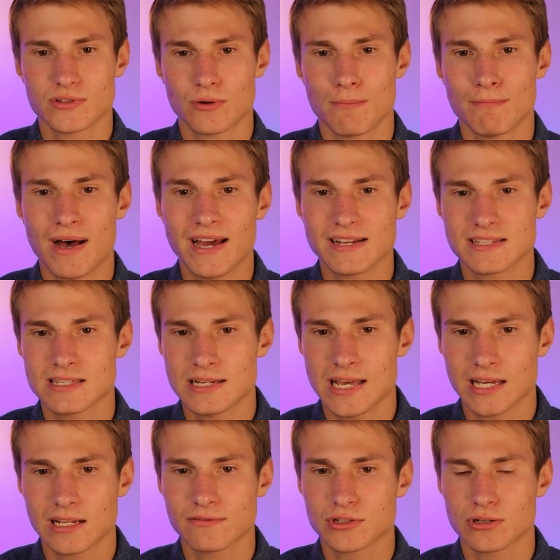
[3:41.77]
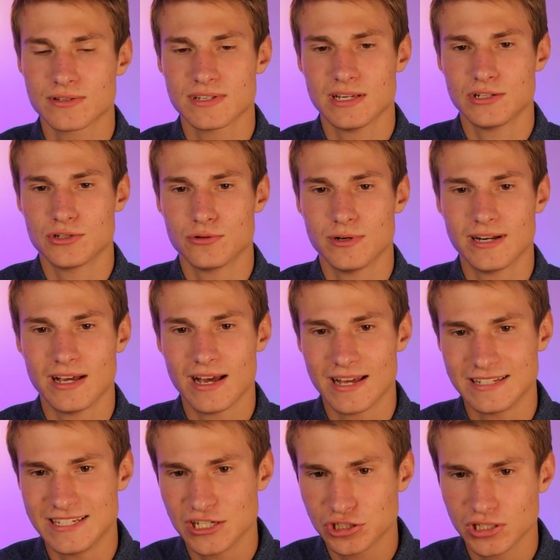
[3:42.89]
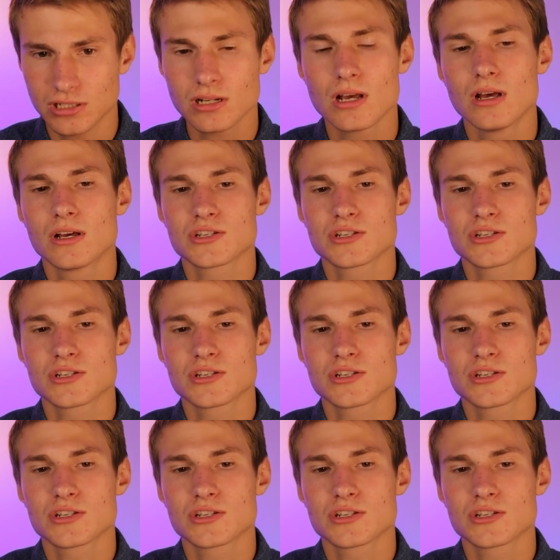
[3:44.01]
So minus the negative turns it into an addition.